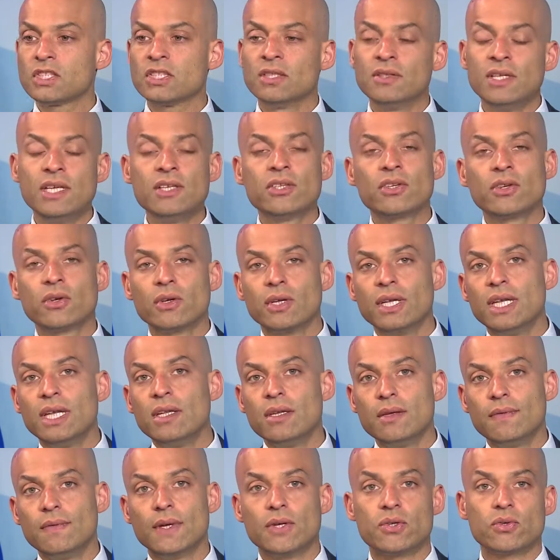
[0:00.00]
These are
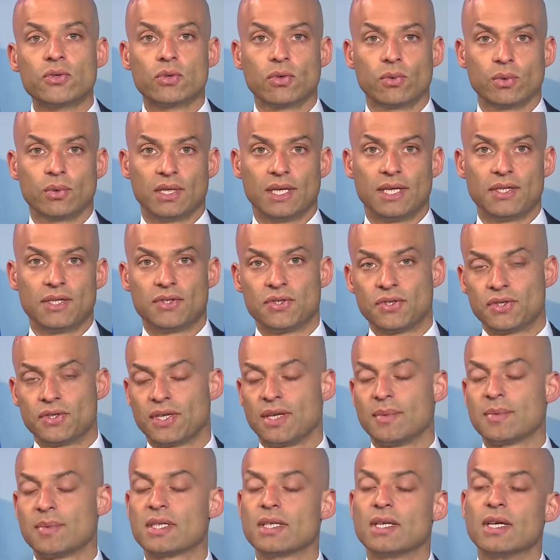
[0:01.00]
individual
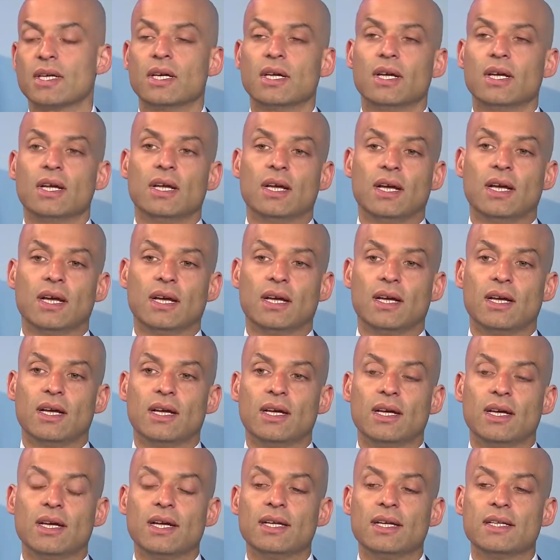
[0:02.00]
relationships.
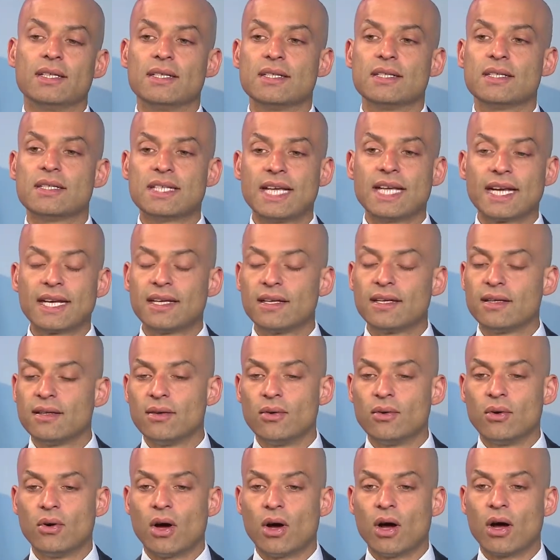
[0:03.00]

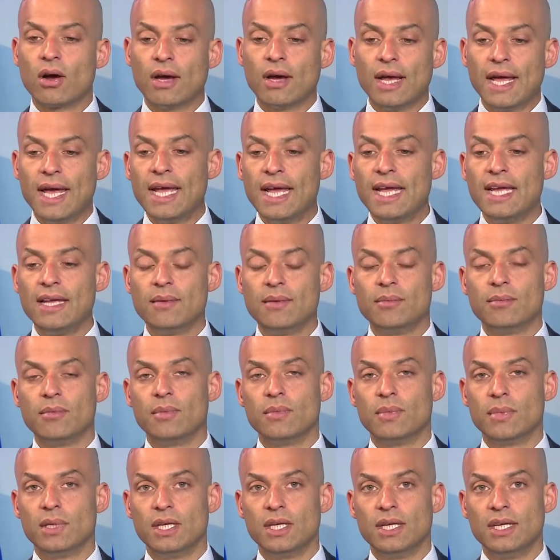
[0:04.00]
Second, our
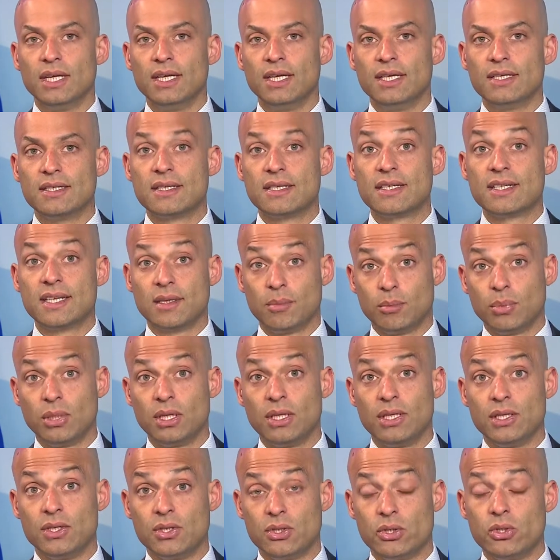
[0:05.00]
aim is
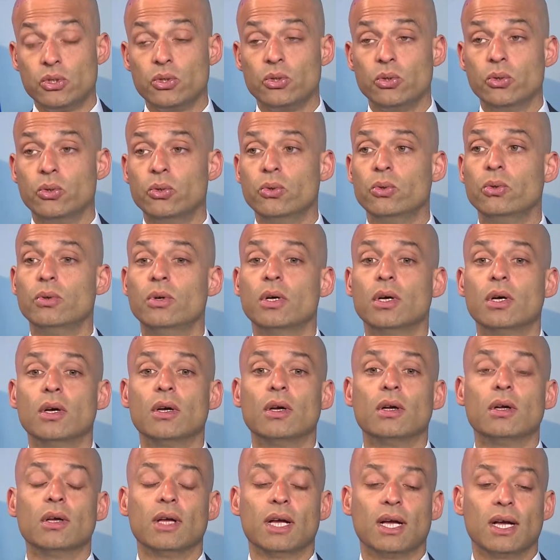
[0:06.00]
simply to
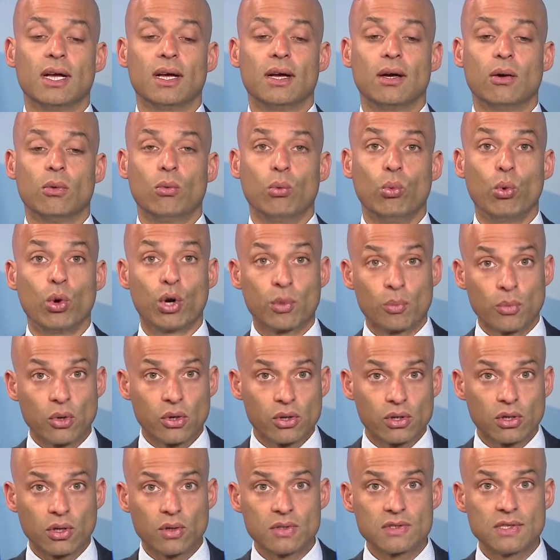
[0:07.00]
work
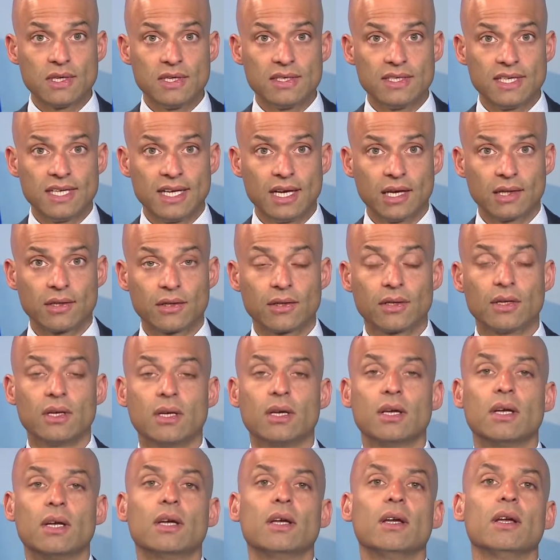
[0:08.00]
more closely together,
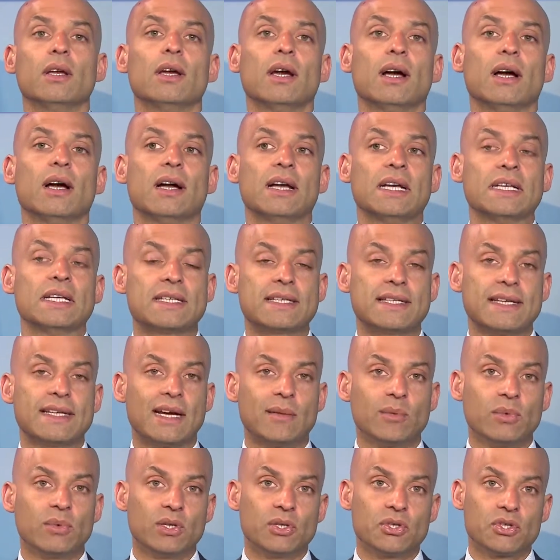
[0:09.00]

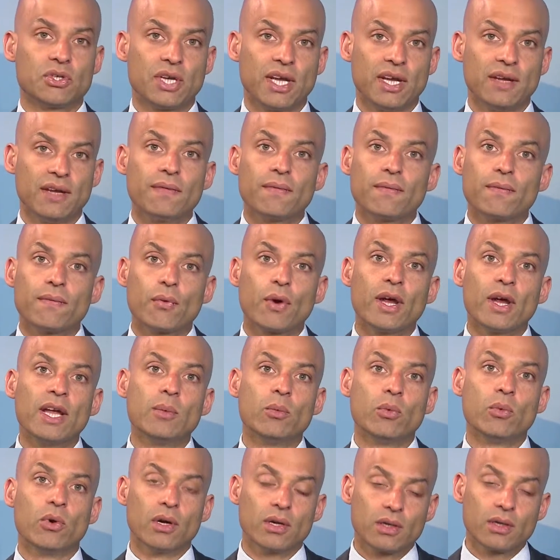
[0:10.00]
establish a
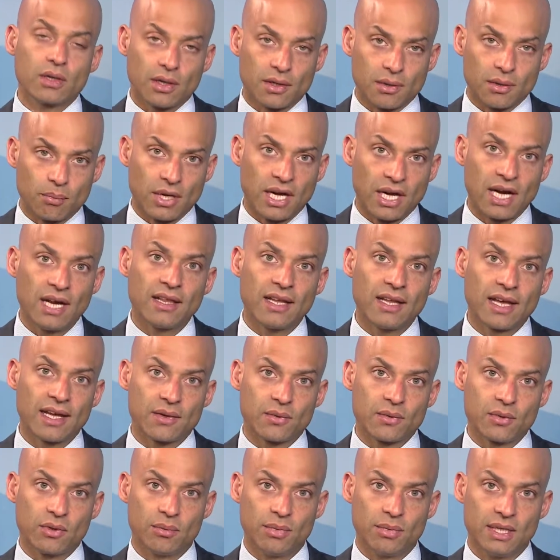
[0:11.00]
framework on a
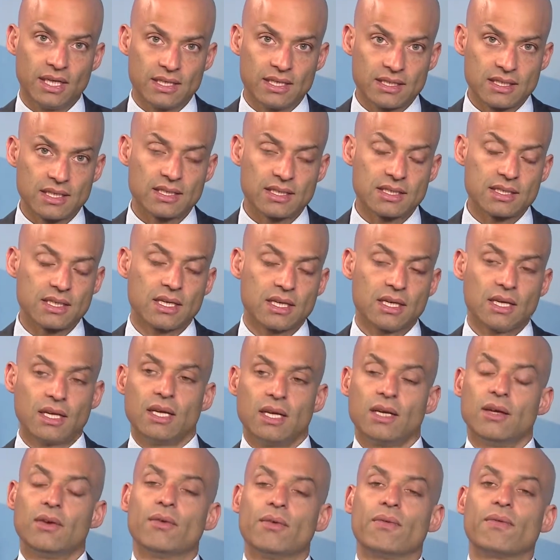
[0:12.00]
bilateral basis
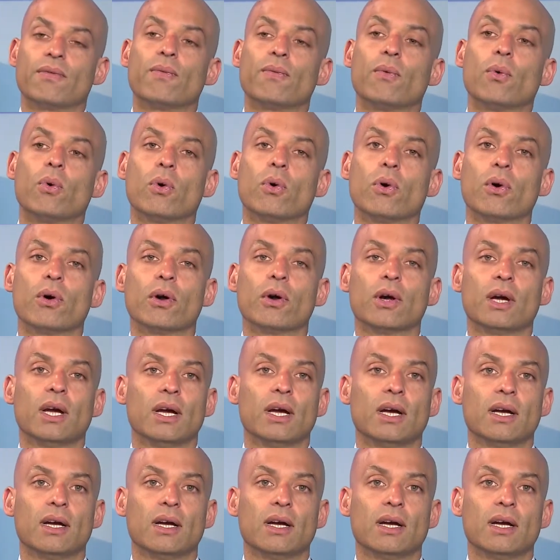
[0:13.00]
for